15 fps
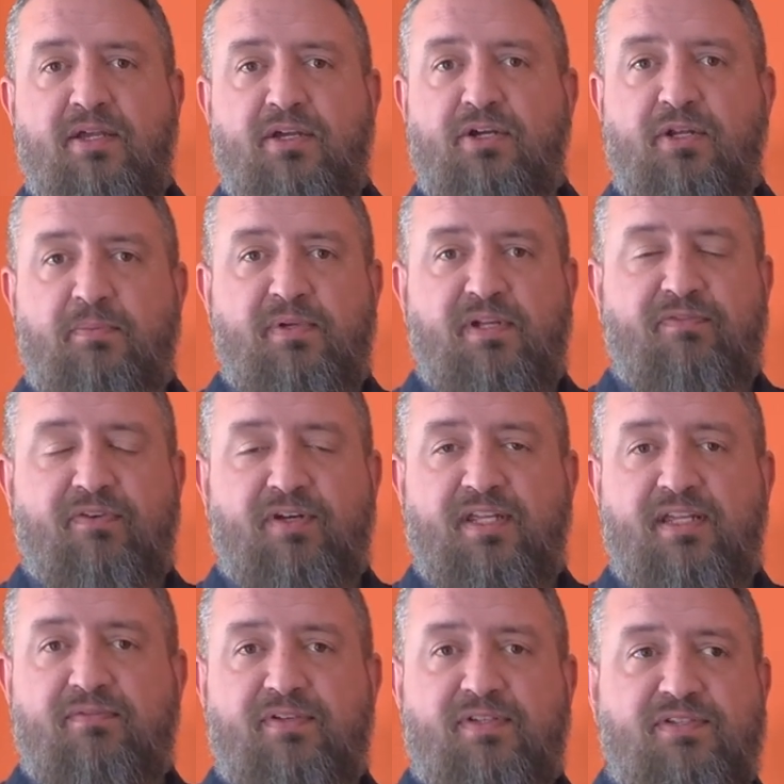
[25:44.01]
could be
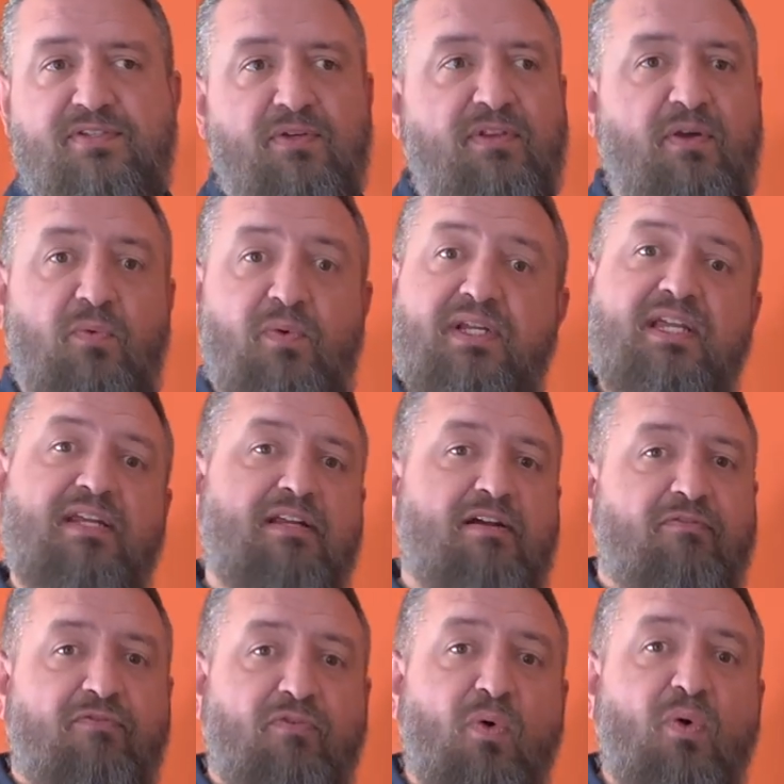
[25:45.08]
forgiven so that we can
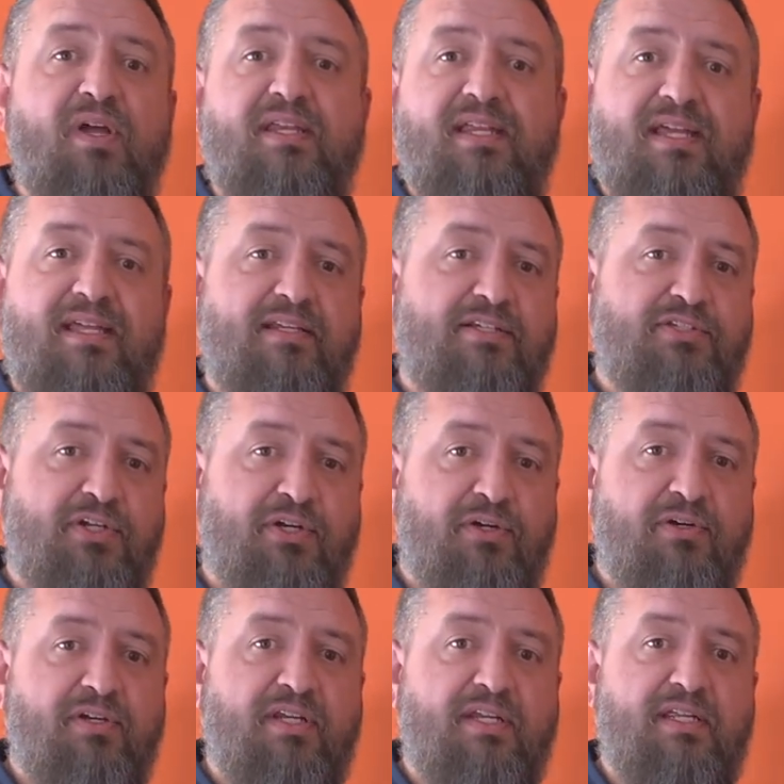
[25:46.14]
avoid an
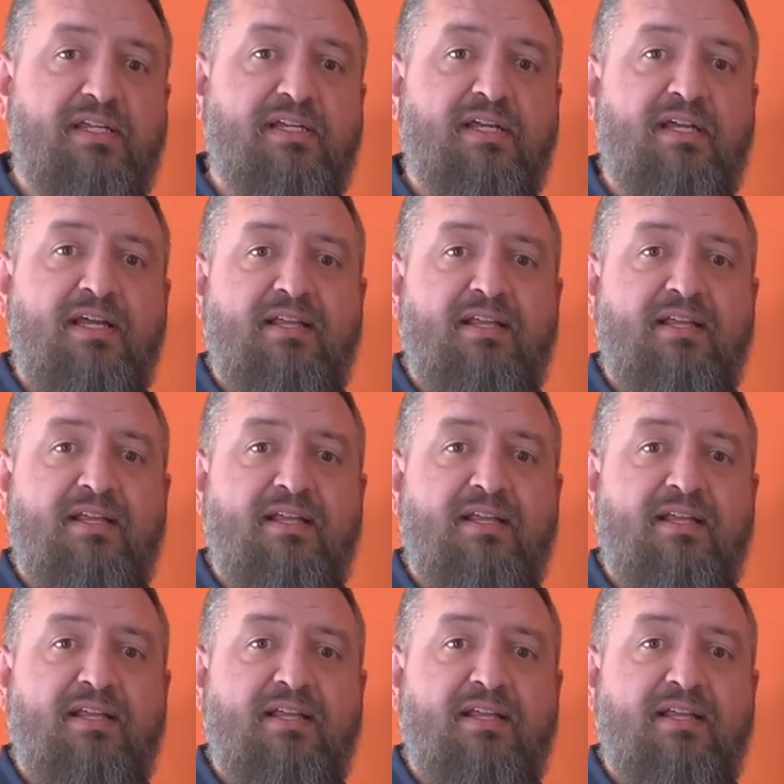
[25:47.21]
eternity